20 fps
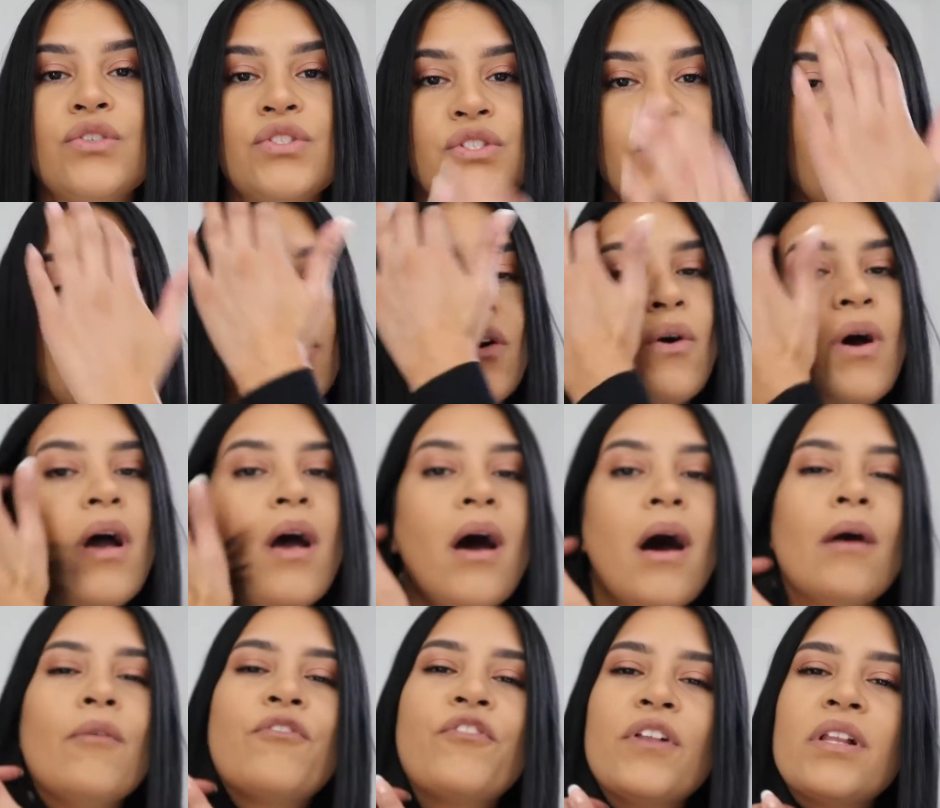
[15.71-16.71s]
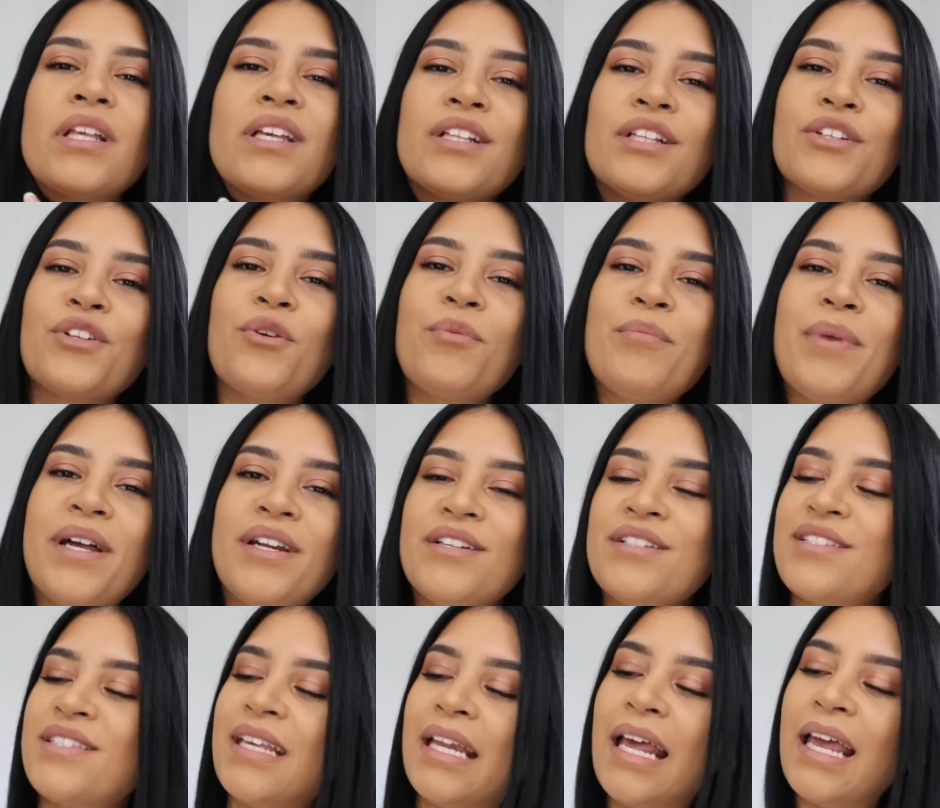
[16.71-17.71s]
So I'm feeling a little
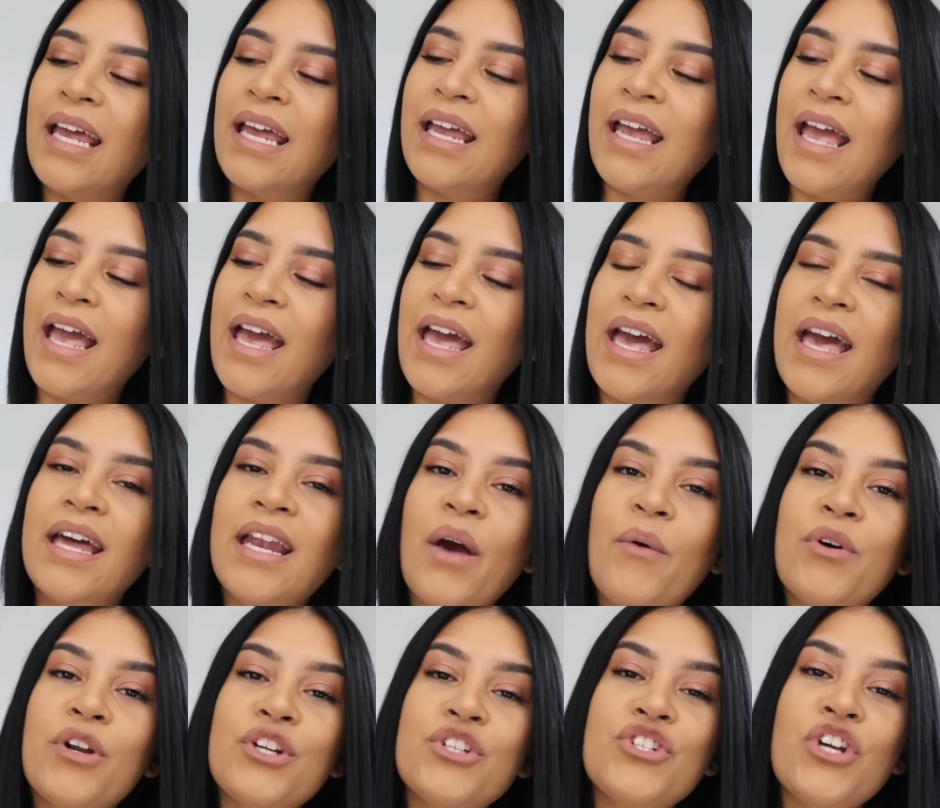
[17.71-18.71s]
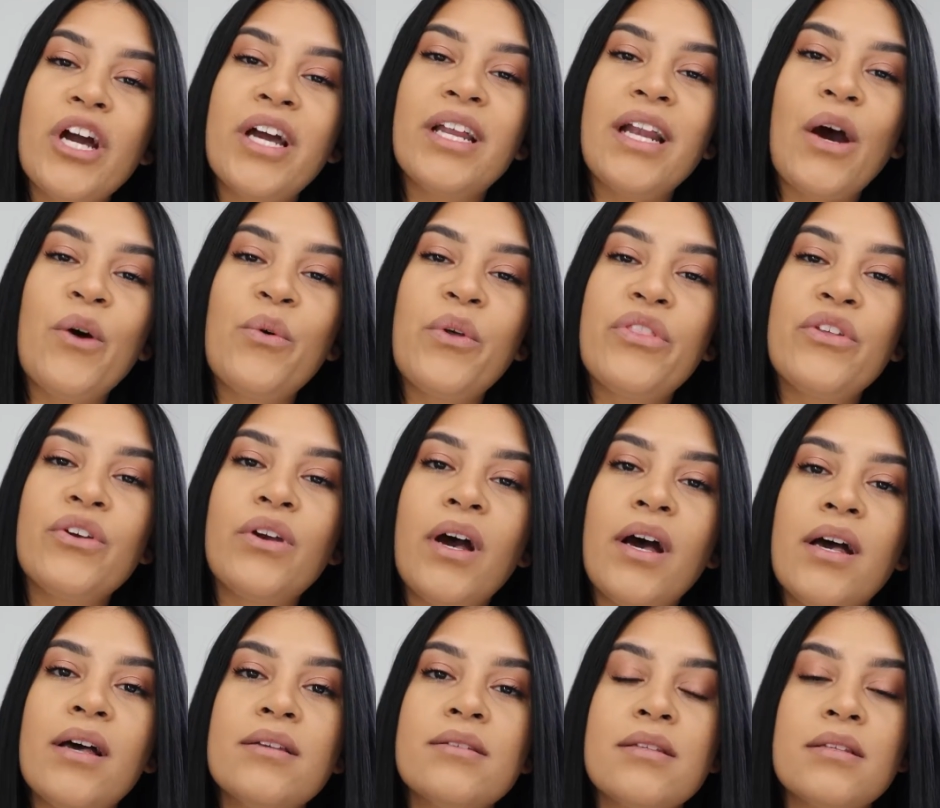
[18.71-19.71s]
better today and I want to try it out with you
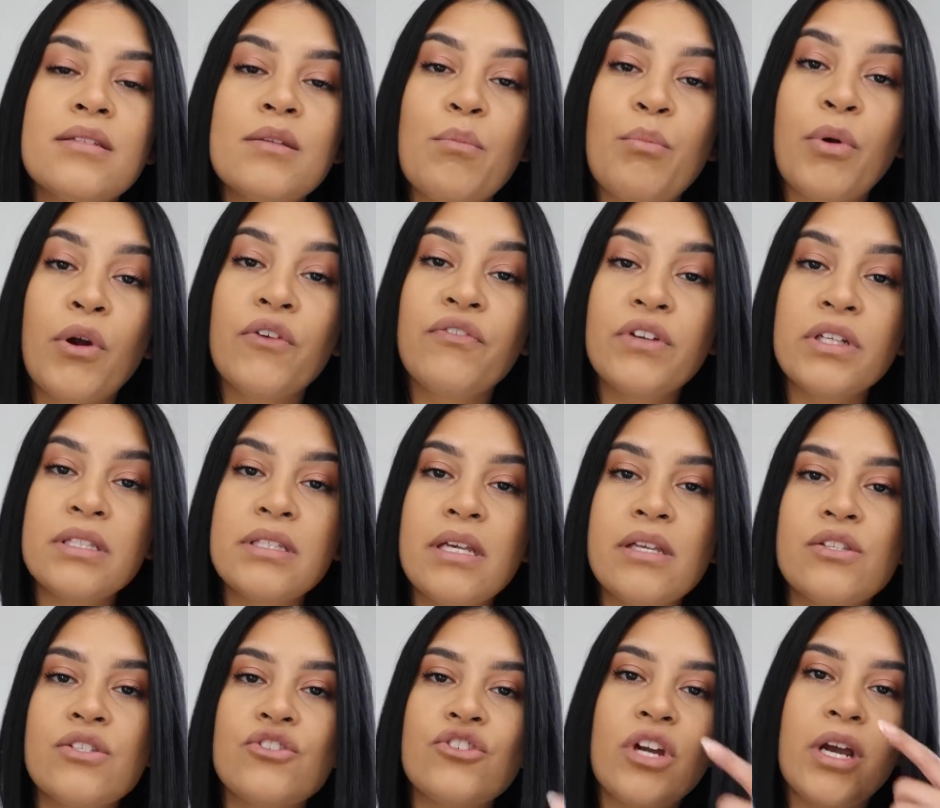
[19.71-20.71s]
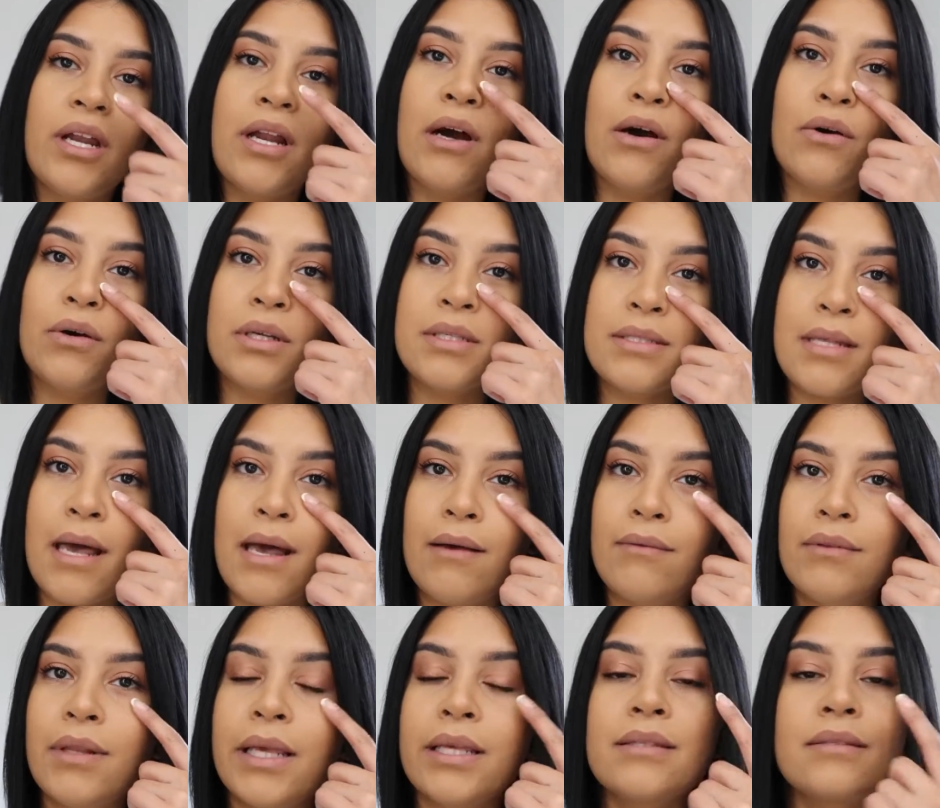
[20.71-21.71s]
guys. It's a perfect day to try it out because I
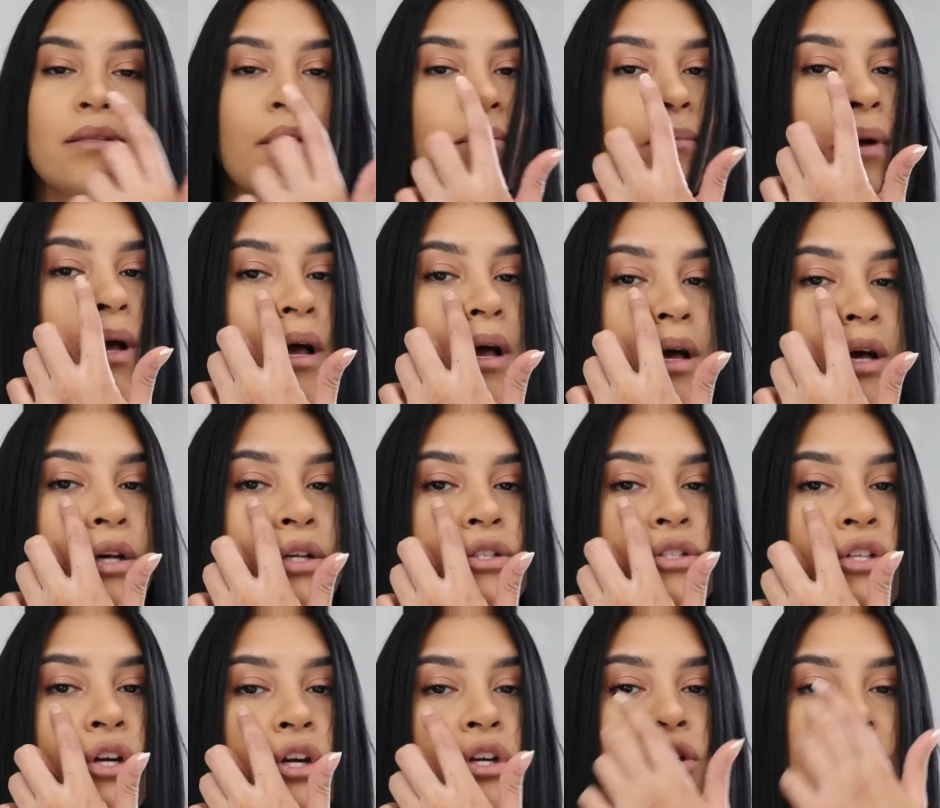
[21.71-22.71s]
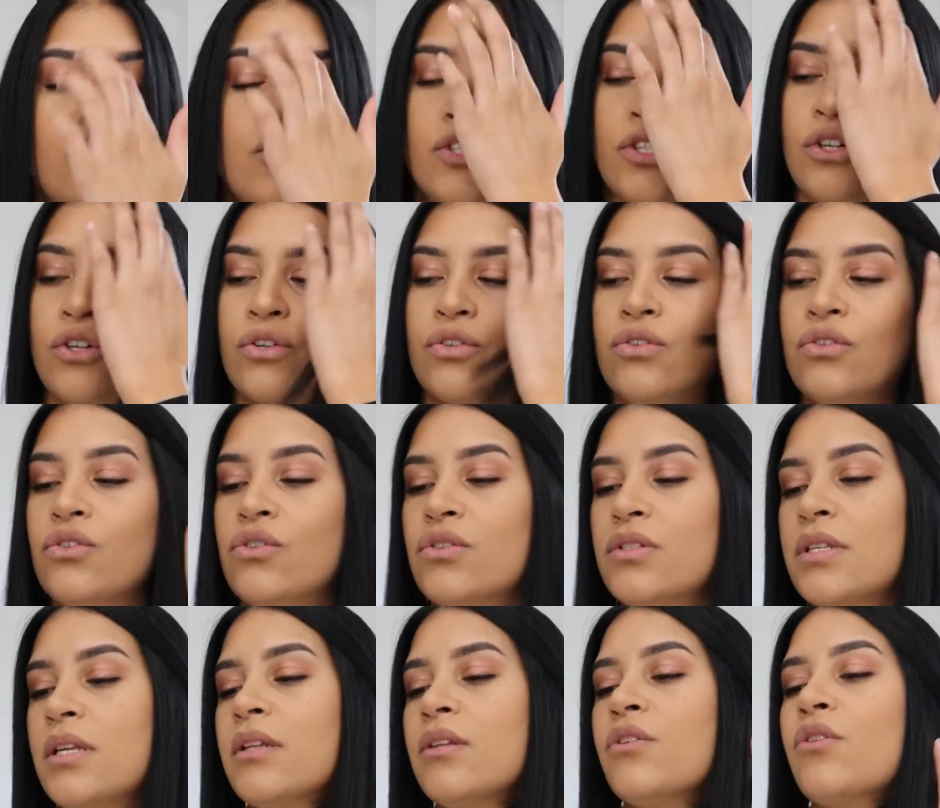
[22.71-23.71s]
have like some dark
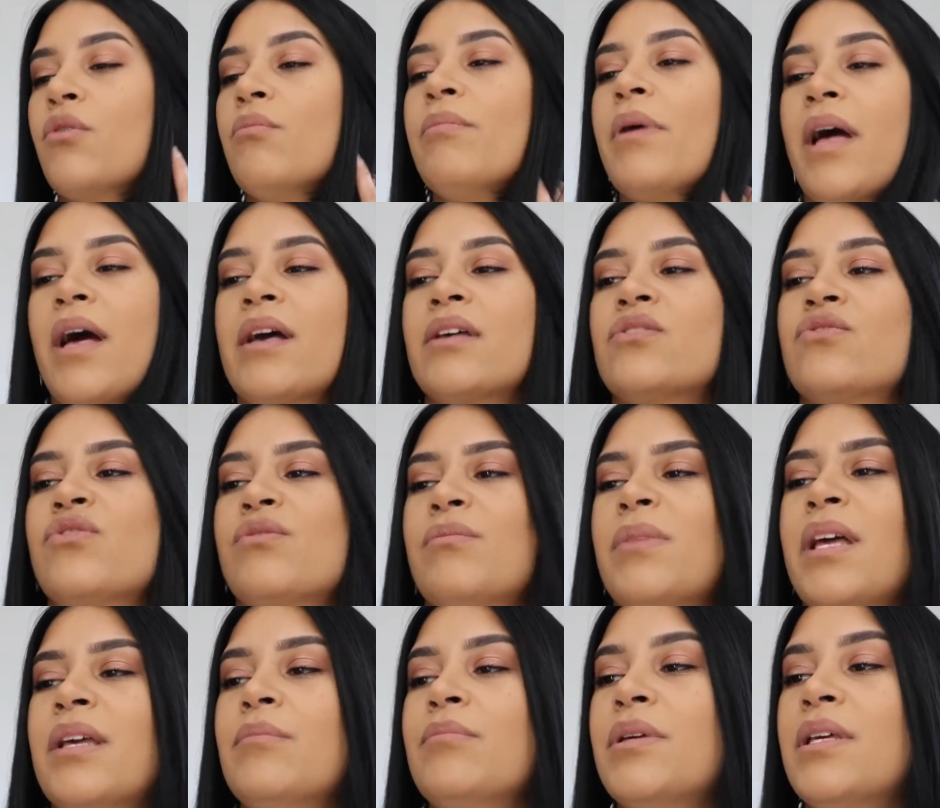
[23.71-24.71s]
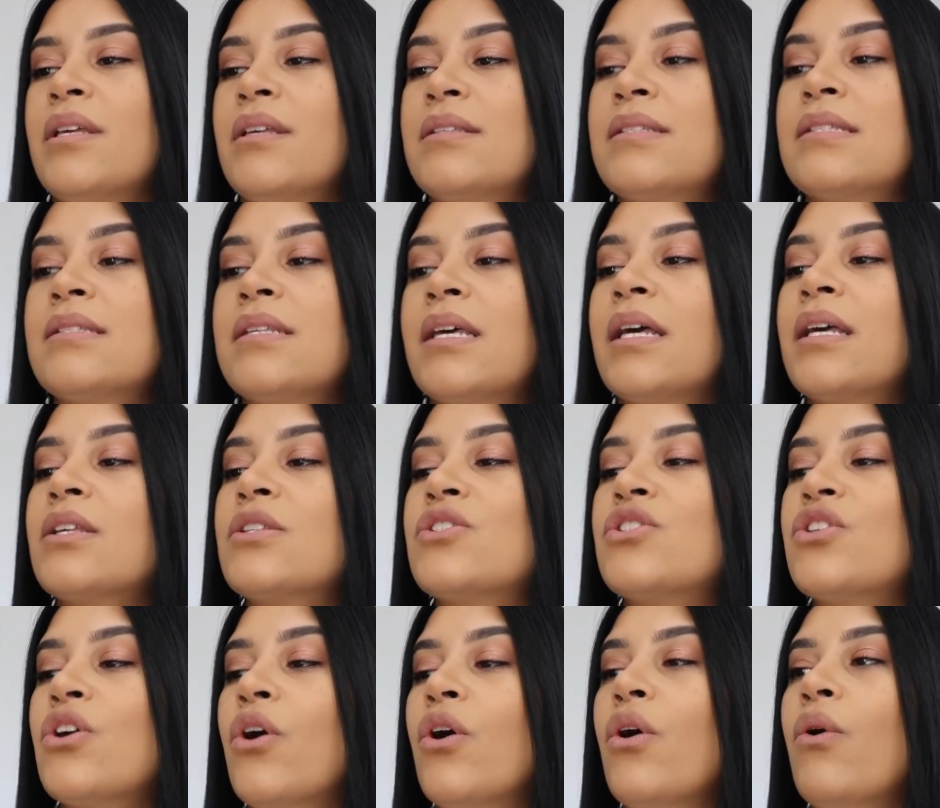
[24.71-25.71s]
circles and little bags from like being sick.
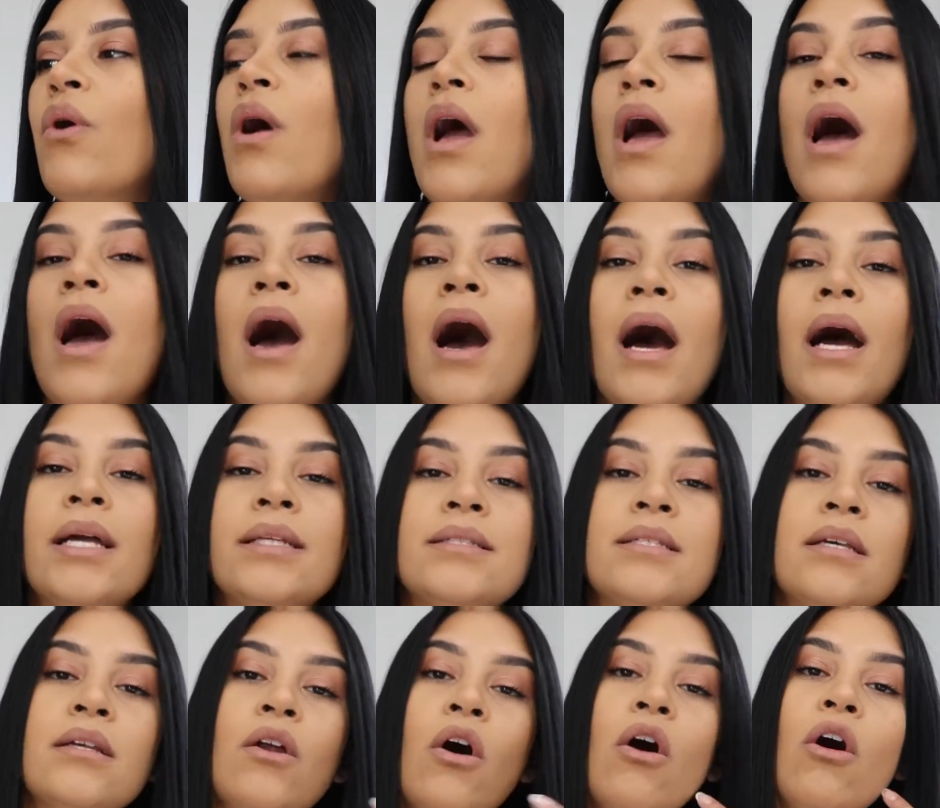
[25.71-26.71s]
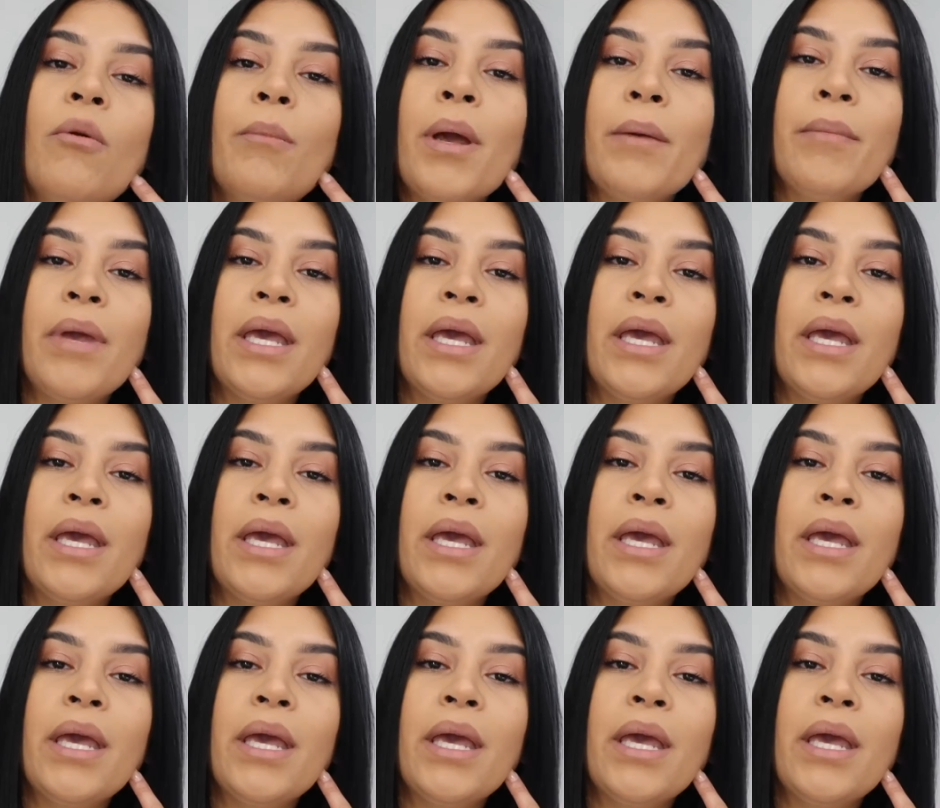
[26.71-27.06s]
So I did all my